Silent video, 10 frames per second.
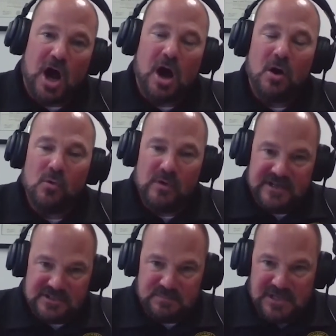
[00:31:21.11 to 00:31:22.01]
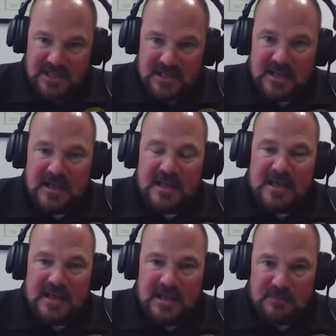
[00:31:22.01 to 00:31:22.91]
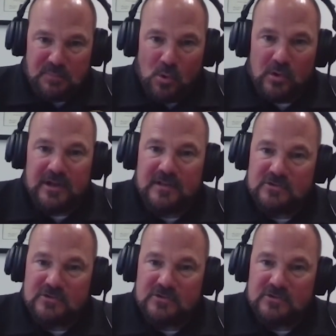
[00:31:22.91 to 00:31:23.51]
always be important.